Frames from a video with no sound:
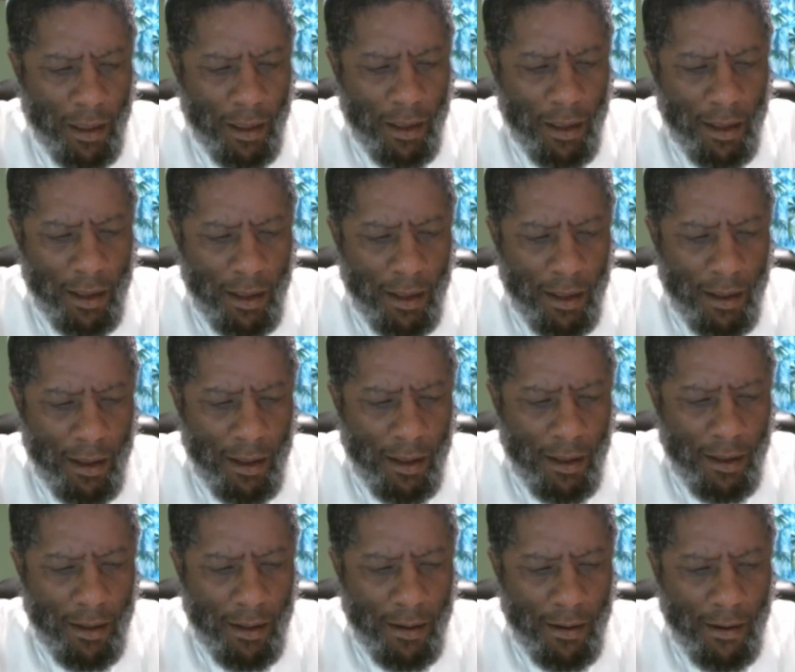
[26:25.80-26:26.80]

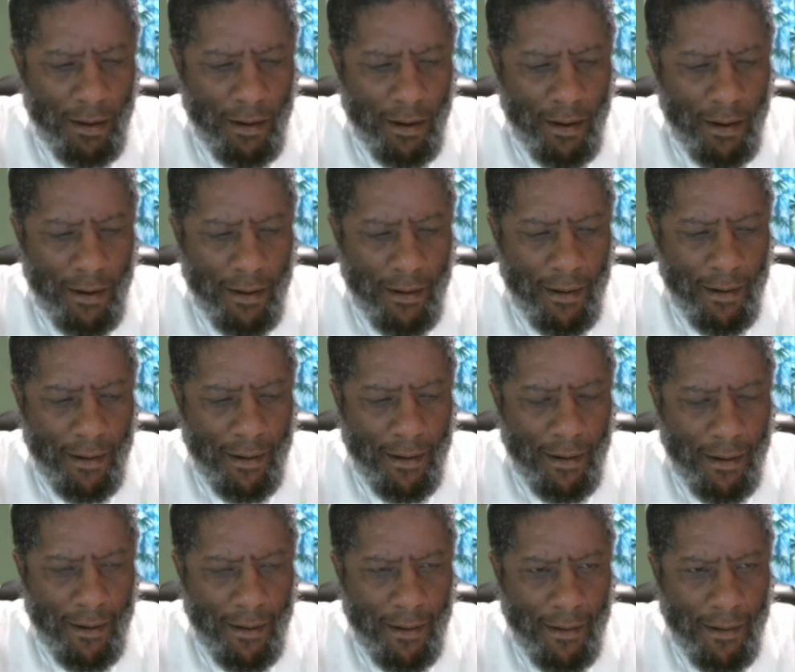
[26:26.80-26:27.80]

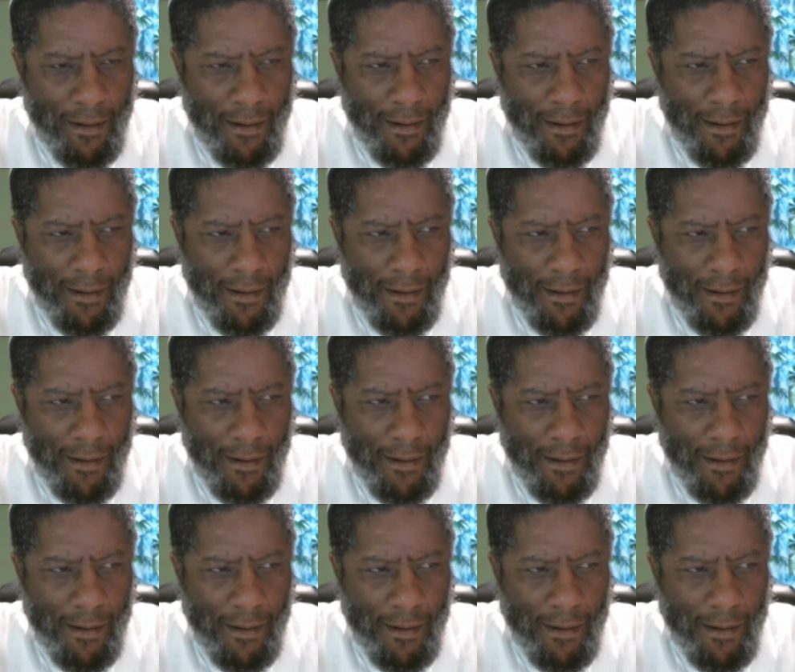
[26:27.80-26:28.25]
Nothing is said.